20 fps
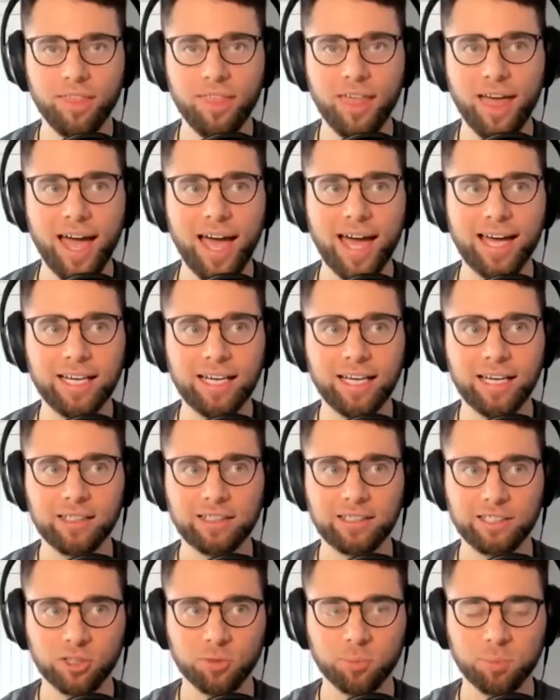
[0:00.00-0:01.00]
that
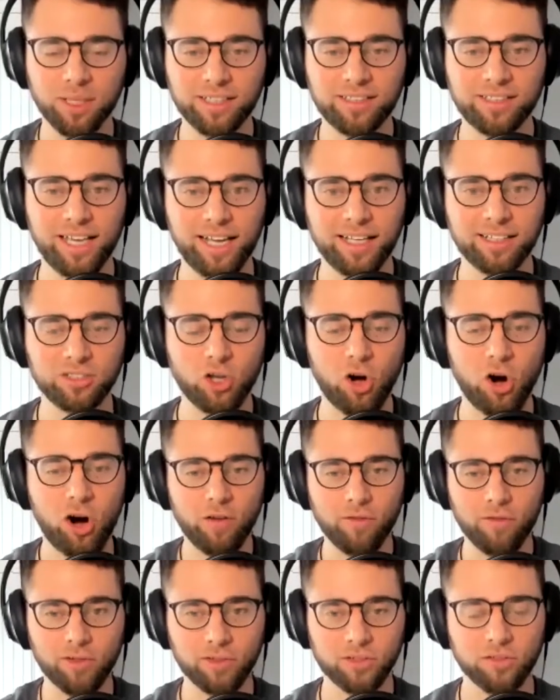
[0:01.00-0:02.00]
to split test
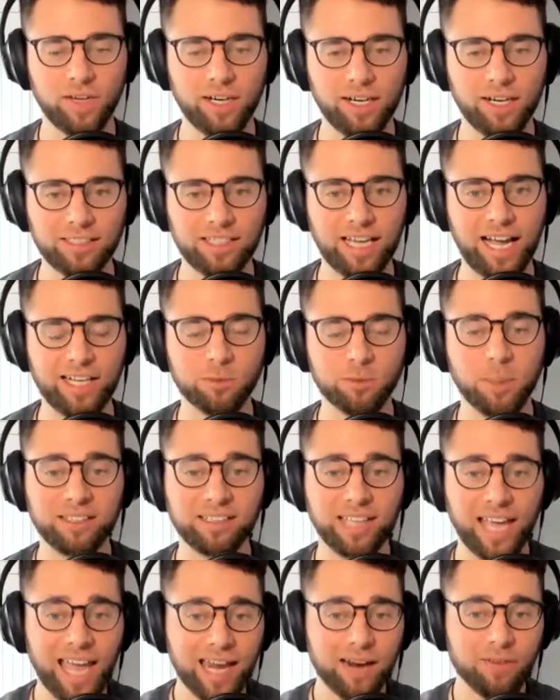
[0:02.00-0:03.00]
all of those various
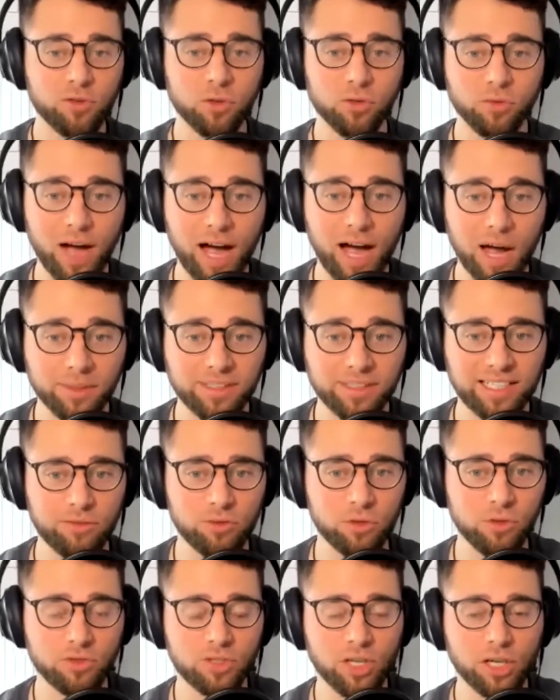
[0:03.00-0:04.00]
aspects. And if you've, I would say
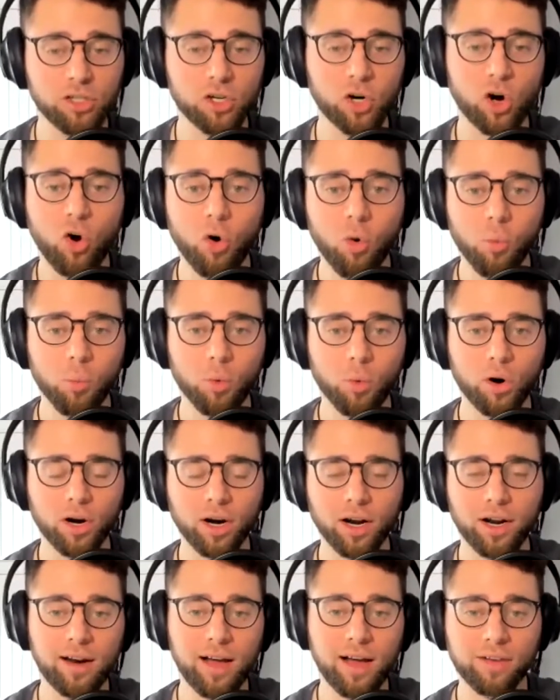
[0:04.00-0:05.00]
if you've done your
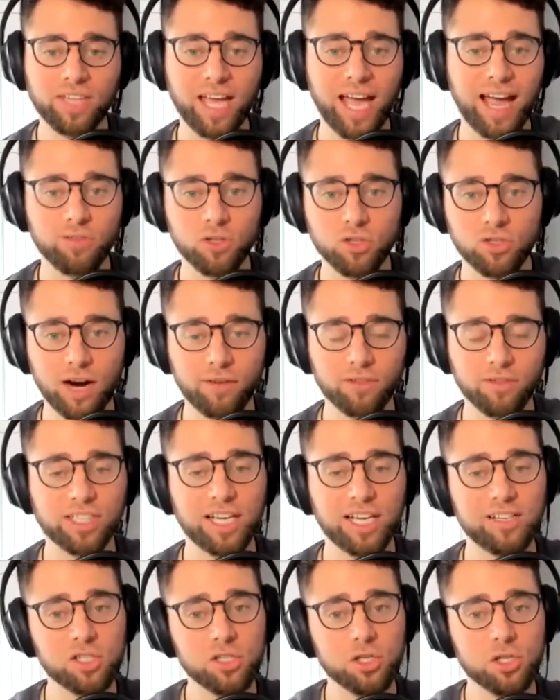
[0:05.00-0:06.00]
homework enough to have those
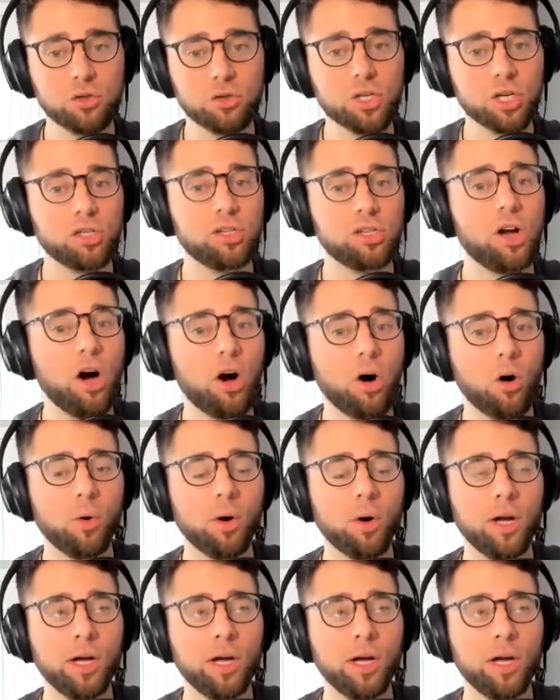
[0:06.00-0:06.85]
conversations, you should know,